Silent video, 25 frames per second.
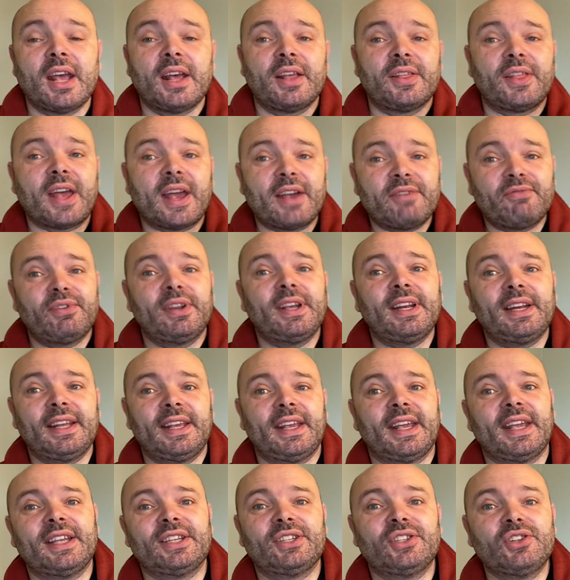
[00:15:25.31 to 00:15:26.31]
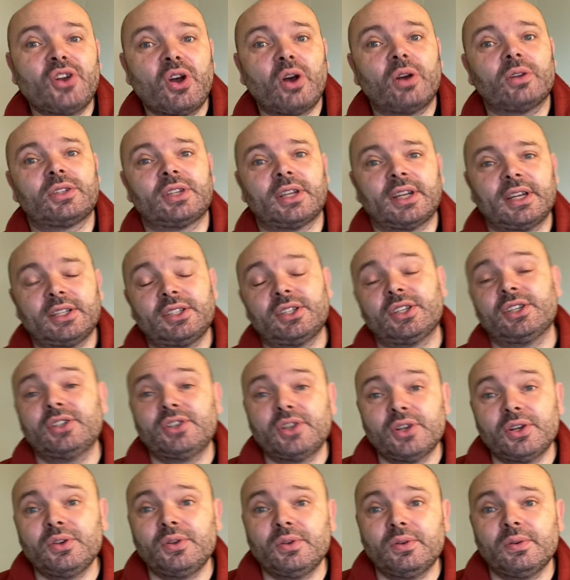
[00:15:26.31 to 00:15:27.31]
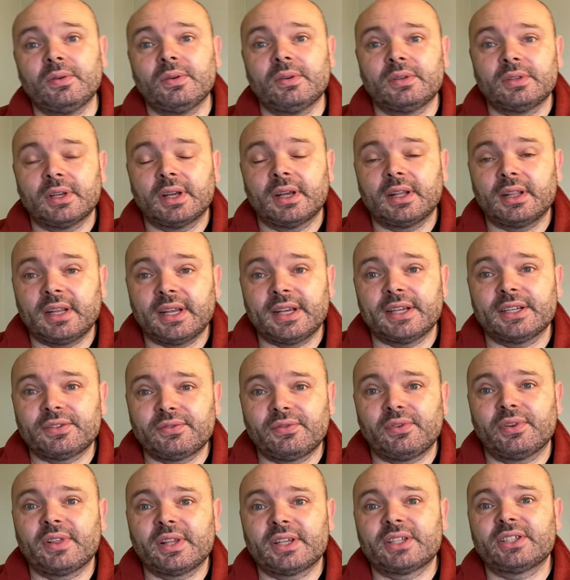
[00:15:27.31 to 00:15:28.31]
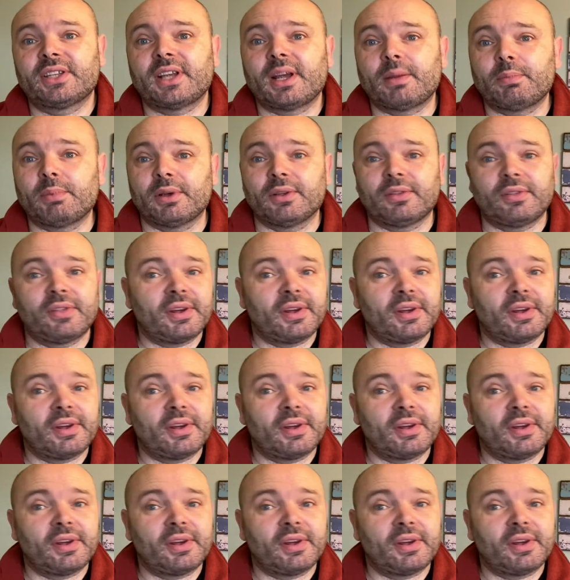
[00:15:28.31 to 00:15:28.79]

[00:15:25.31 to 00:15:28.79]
There really is not a to-do list for the Sabbath.